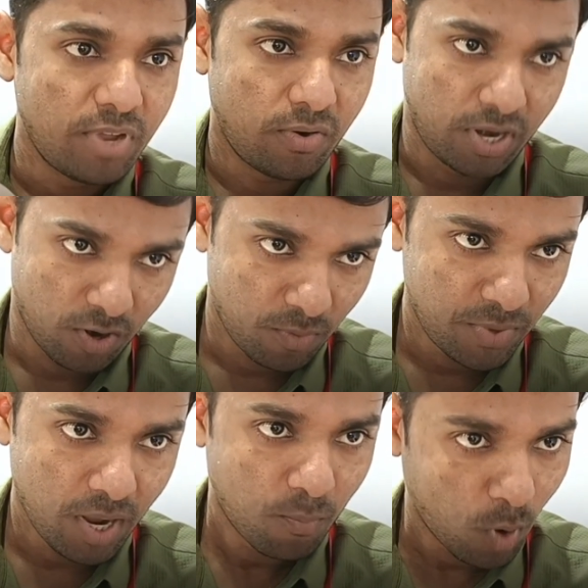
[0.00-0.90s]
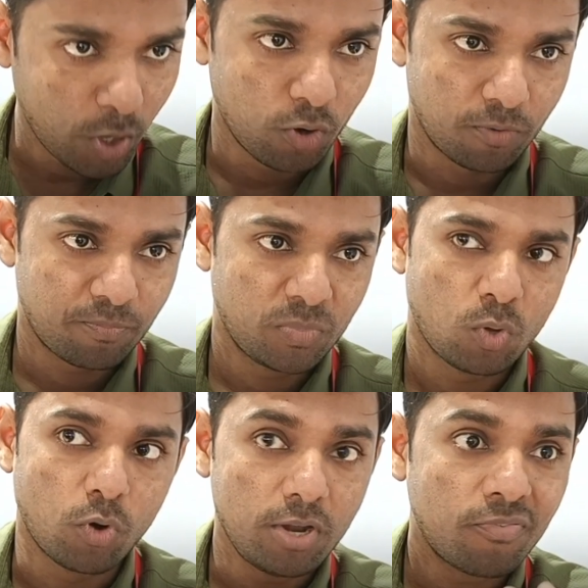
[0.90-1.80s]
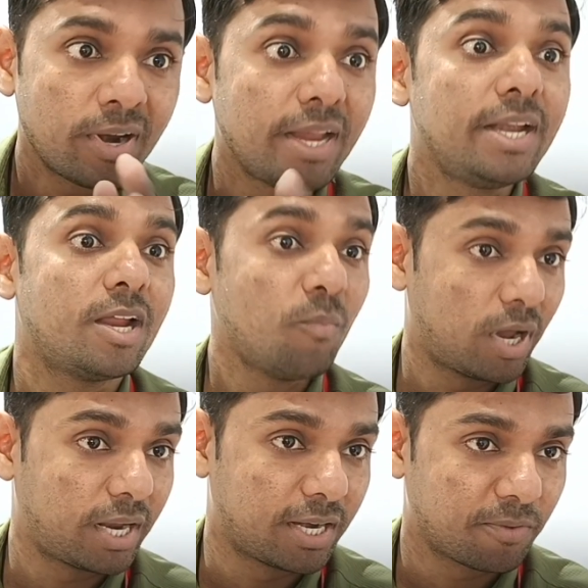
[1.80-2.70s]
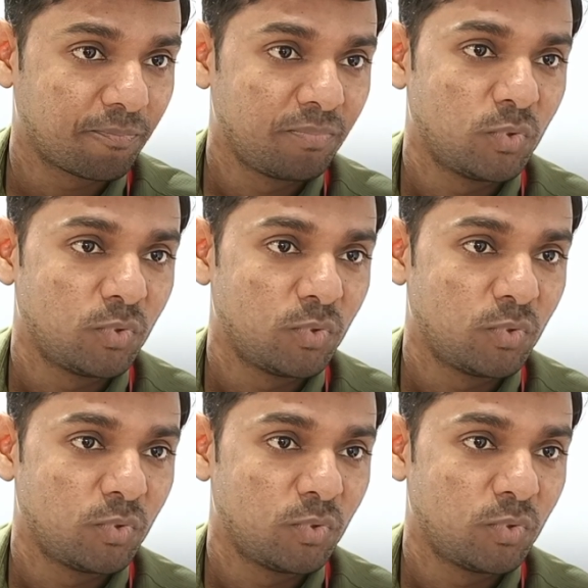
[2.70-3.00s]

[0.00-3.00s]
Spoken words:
have developed a module only for Indian market.